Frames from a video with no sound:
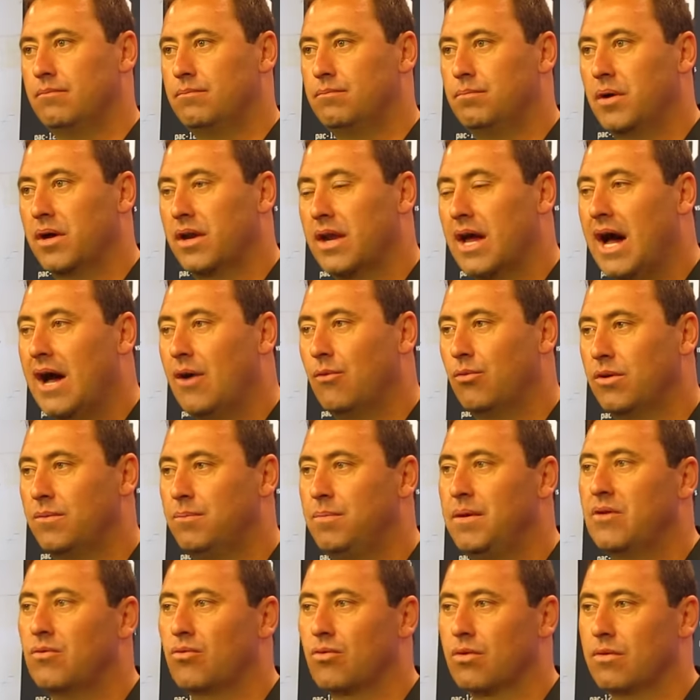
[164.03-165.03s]
But I would
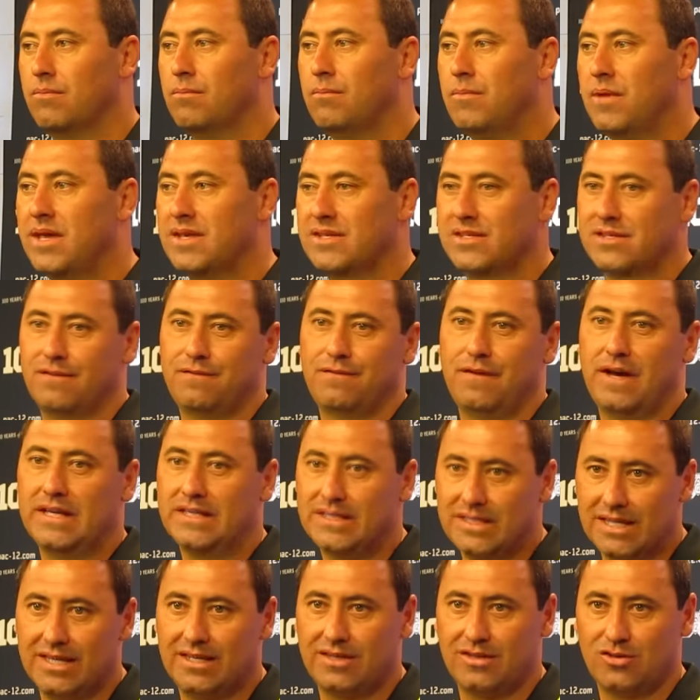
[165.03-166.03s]
be remiss if I
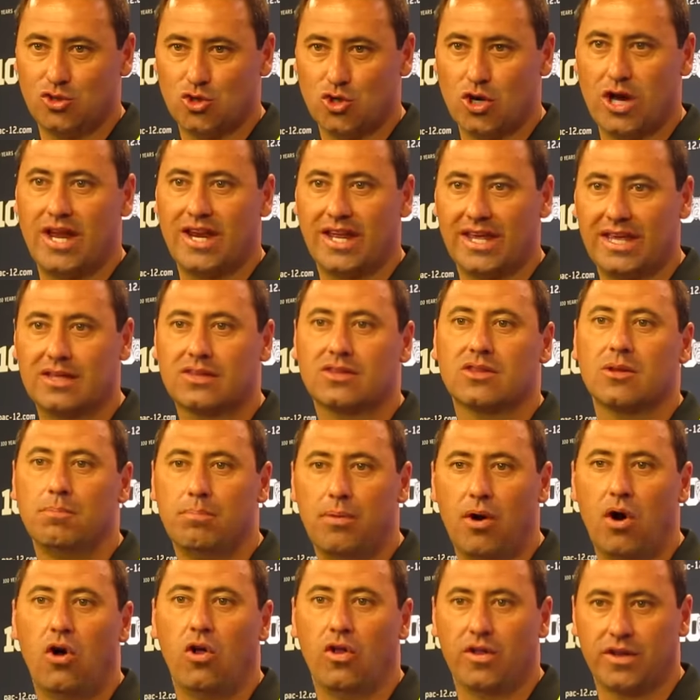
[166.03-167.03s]
didn't try to get the
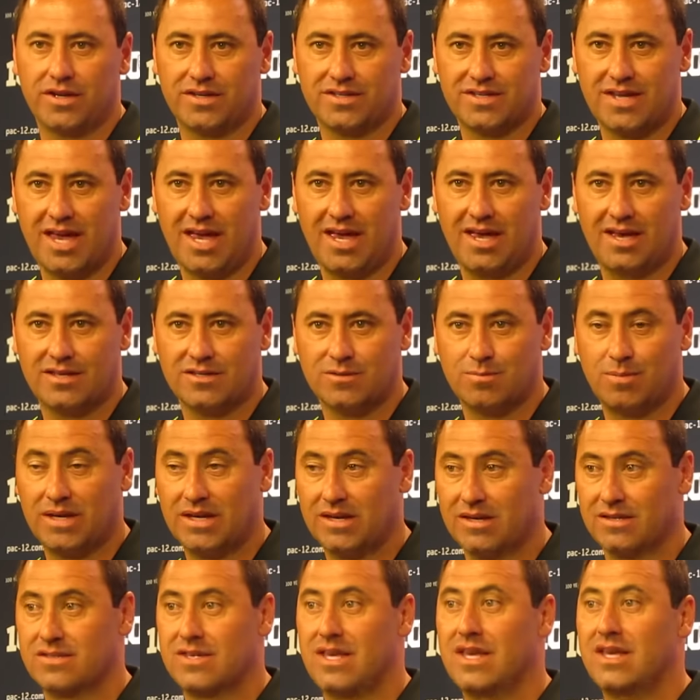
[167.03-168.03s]
ball in his hands
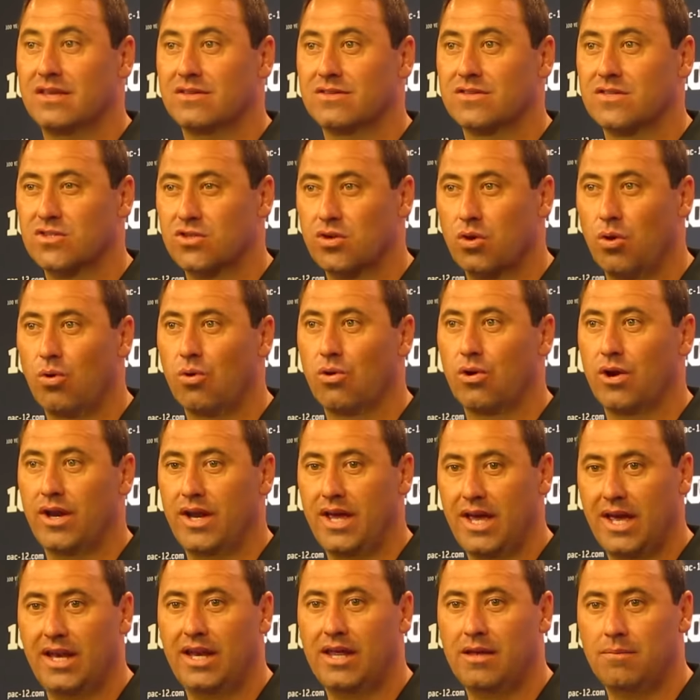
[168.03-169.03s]
because he can score at
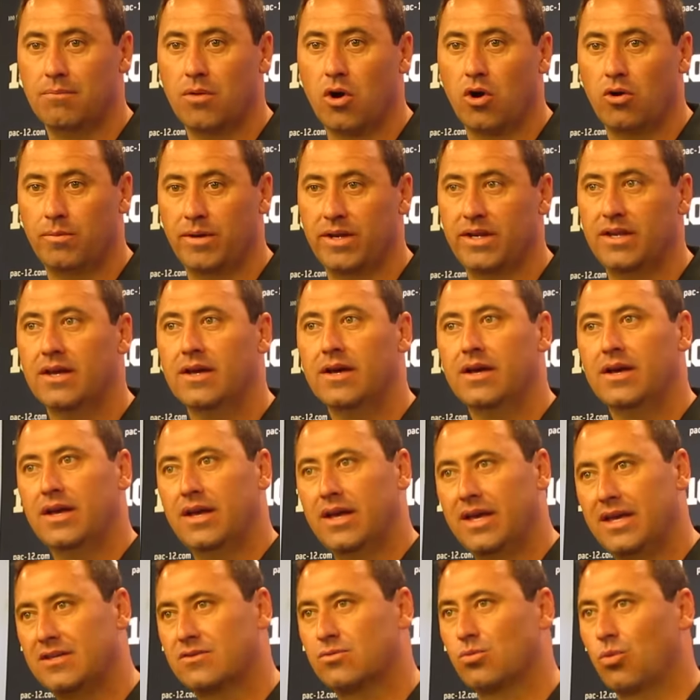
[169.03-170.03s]
any moment.
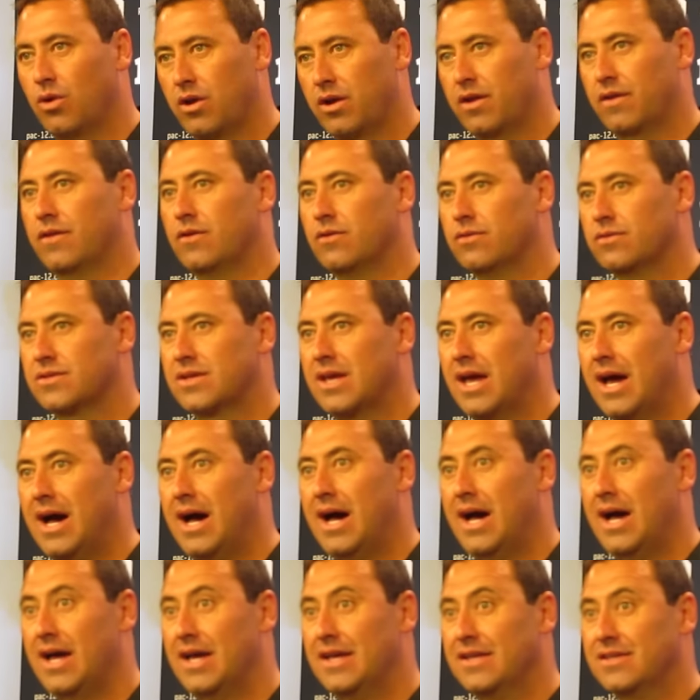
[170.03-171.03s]
He's one of those
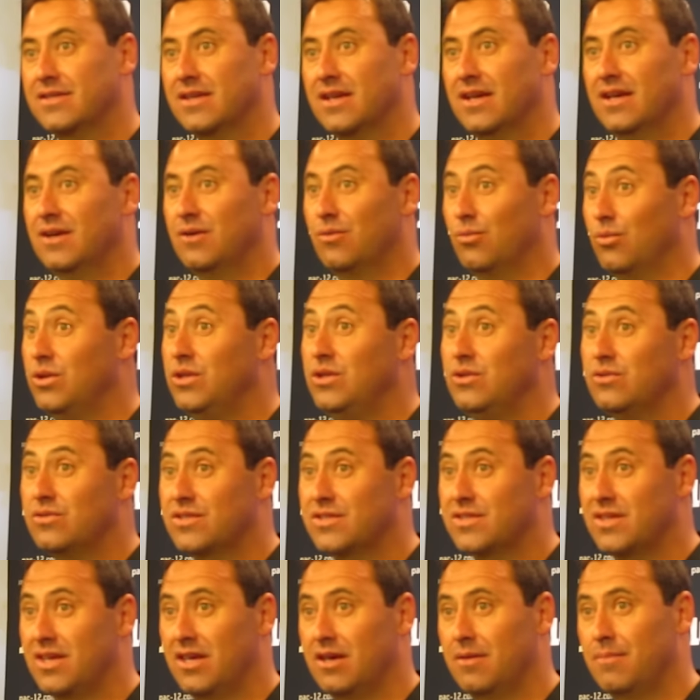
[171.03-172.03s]
guys, when you
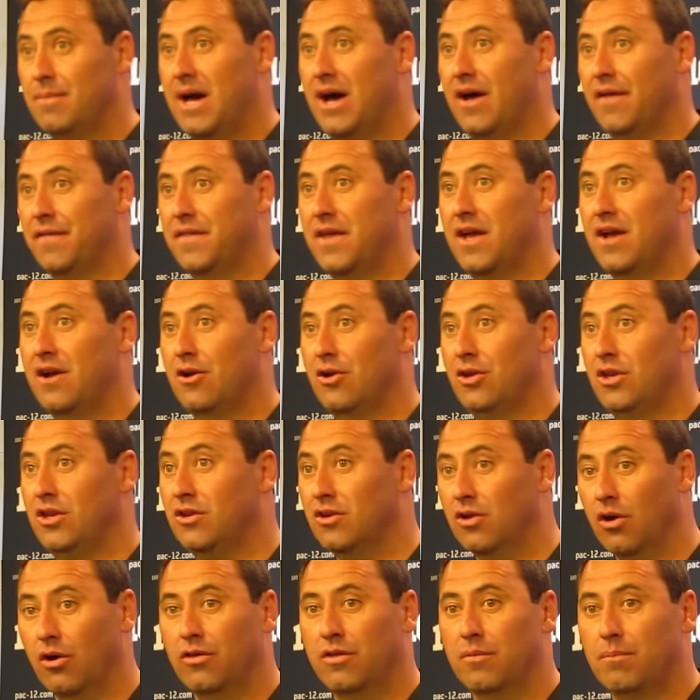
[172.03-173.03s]
see him out there and you
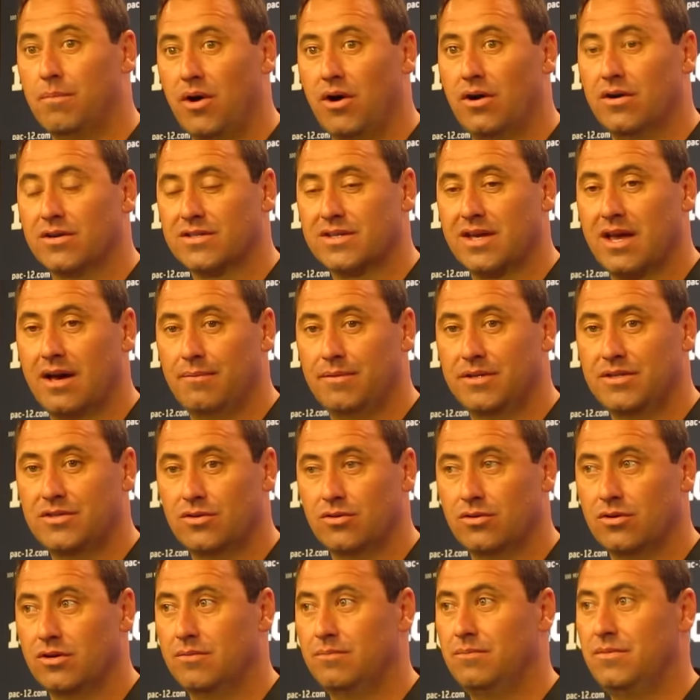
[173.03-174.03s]
know the ball's coming
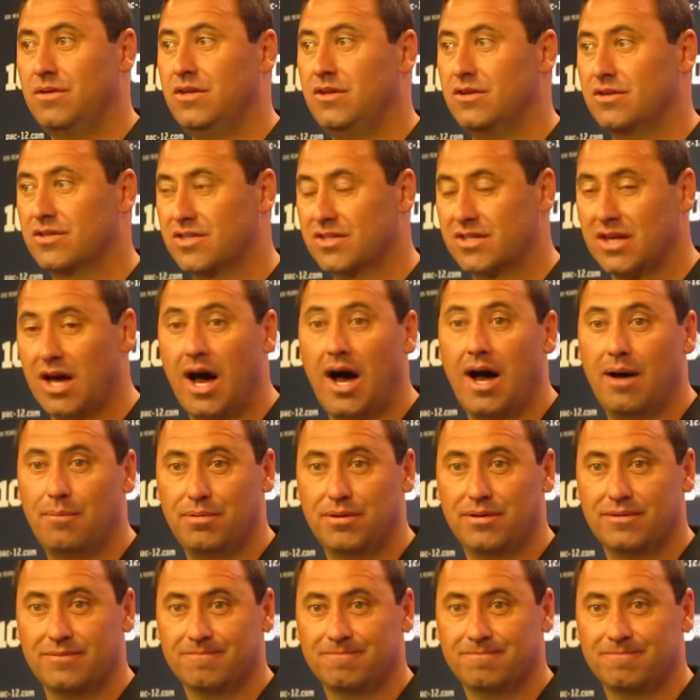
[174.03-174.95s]
to him, you stop.